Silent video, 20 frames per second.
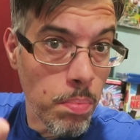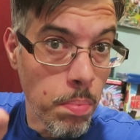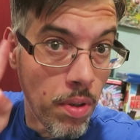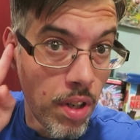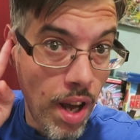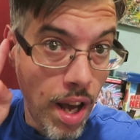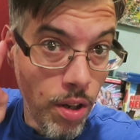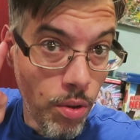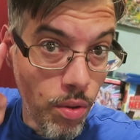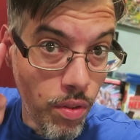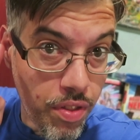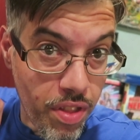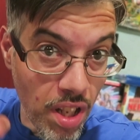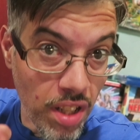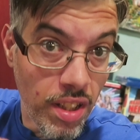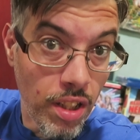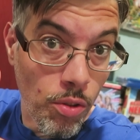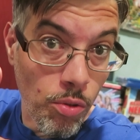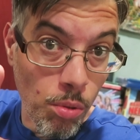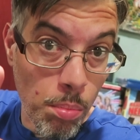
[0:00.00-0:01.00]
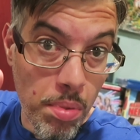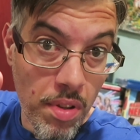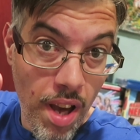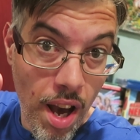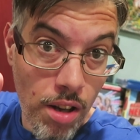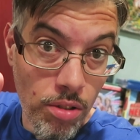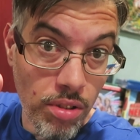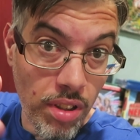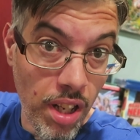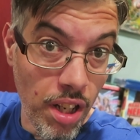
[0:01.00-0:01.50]
but I don't think they will be
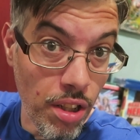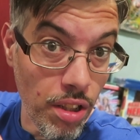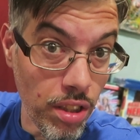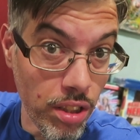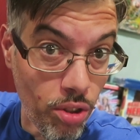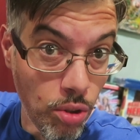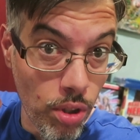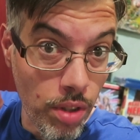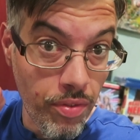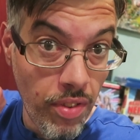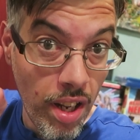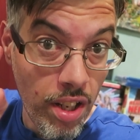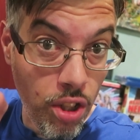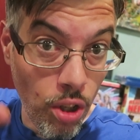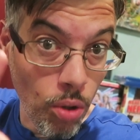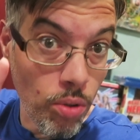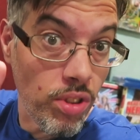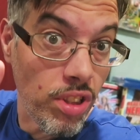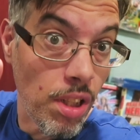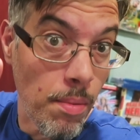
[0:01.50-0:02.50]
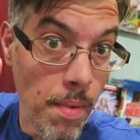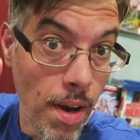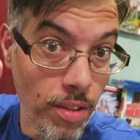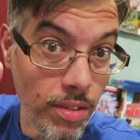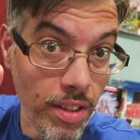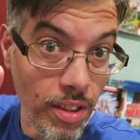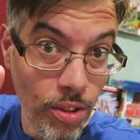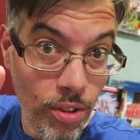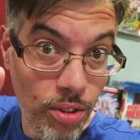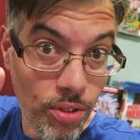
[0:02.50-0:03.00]
out there, so if I don't see them out
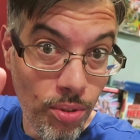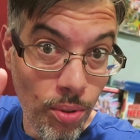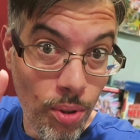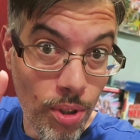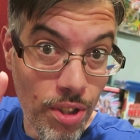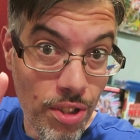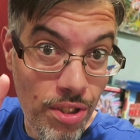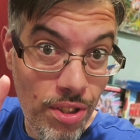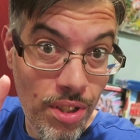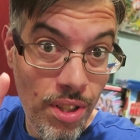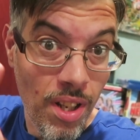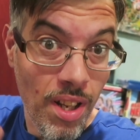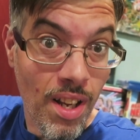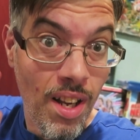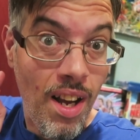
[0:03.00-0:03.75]
there in stores,